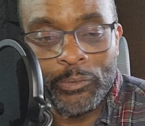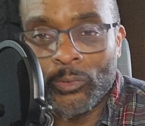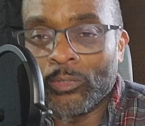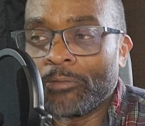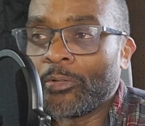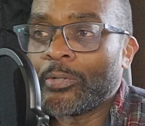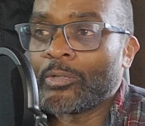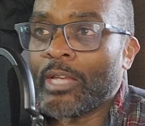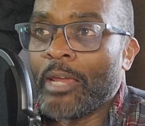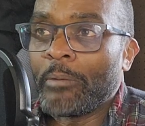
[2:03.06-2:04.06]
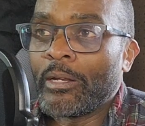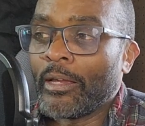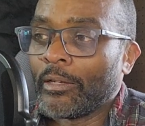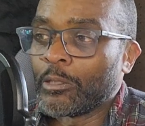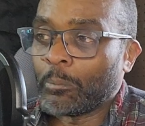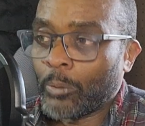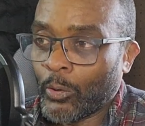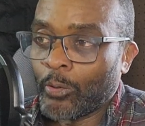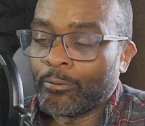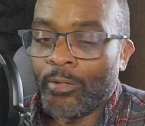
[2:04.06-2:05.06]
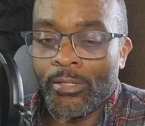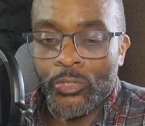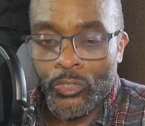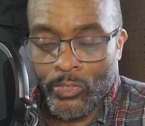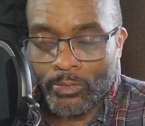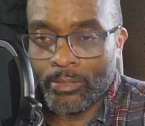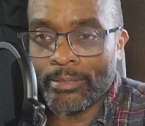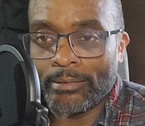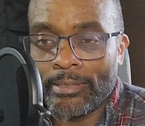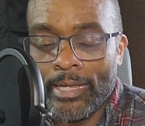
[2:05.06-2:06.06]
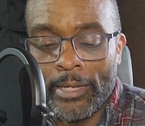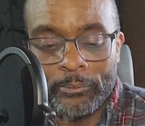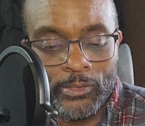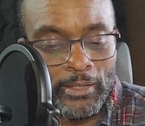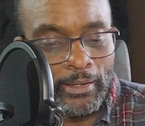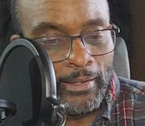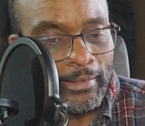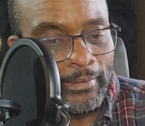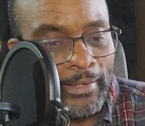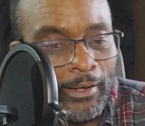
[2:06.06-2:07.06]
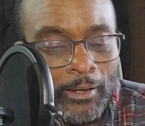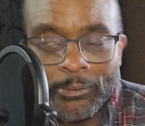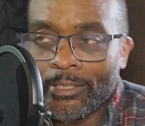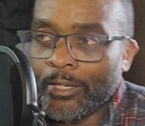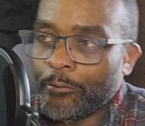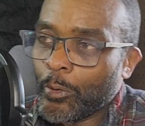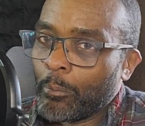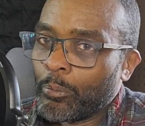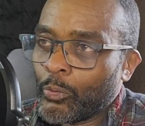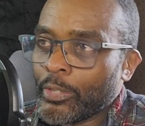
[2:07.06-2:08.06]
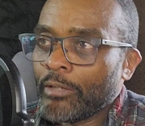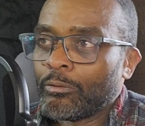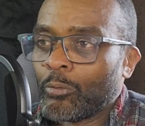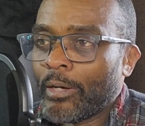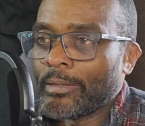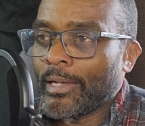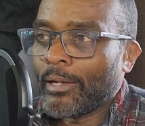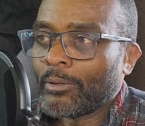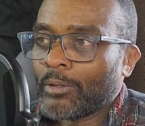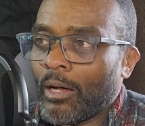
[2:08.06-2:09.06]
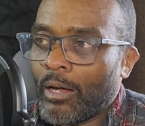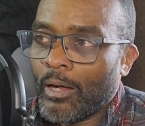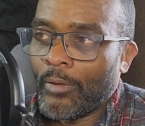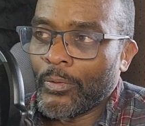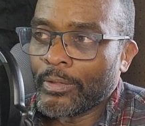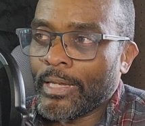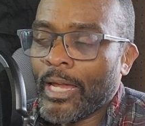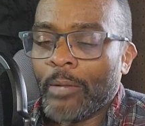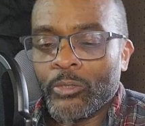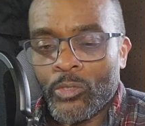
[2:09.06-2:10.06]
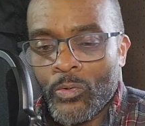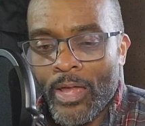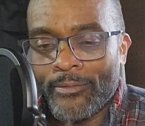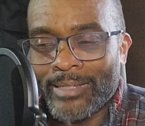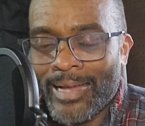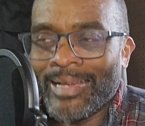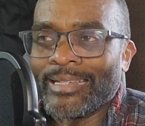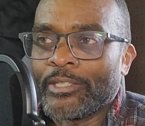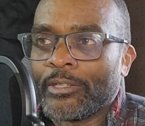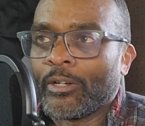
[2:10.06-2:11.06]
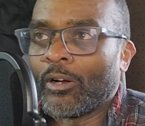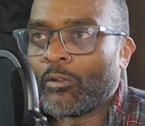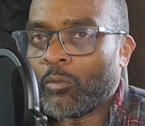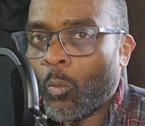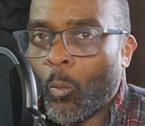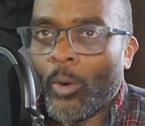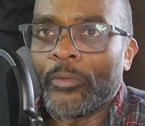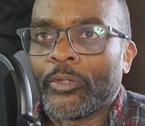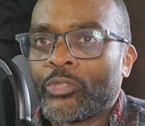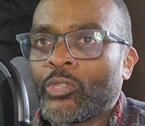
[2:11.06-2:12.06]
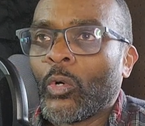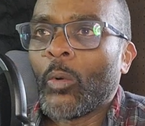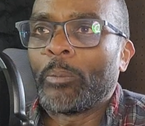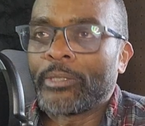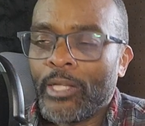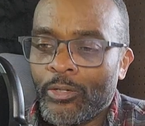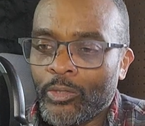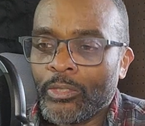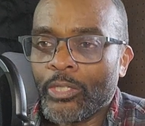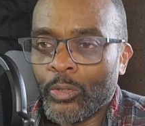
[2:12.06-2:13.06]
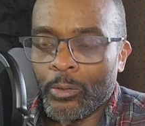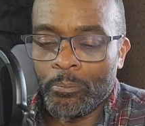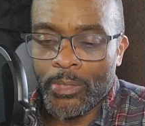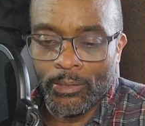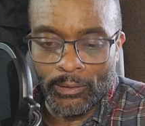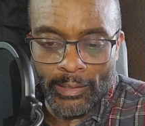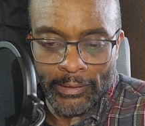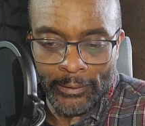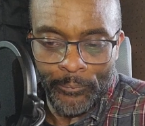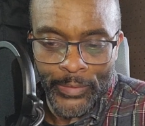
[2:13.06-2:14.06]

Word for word: purely for entertainment, it is pure fun, just like the games. Now, I'm going to give you a brief rundown on the game so you have an idea of what the show potentially could be like.